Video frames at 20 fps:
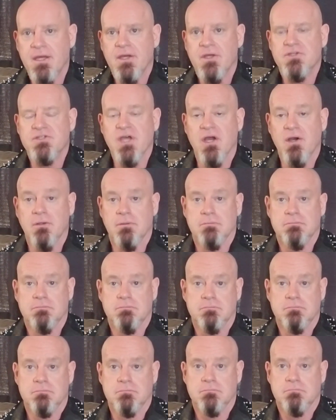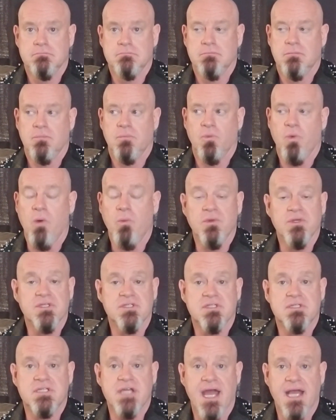So, what
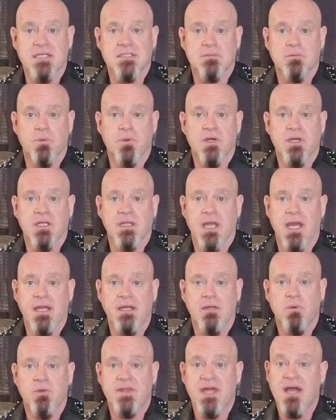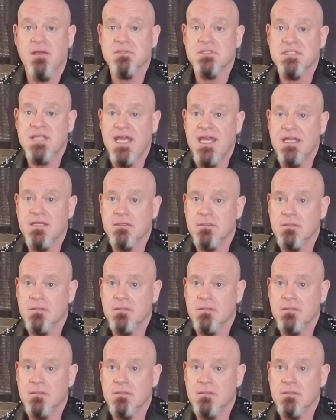was Jack's work like without Stan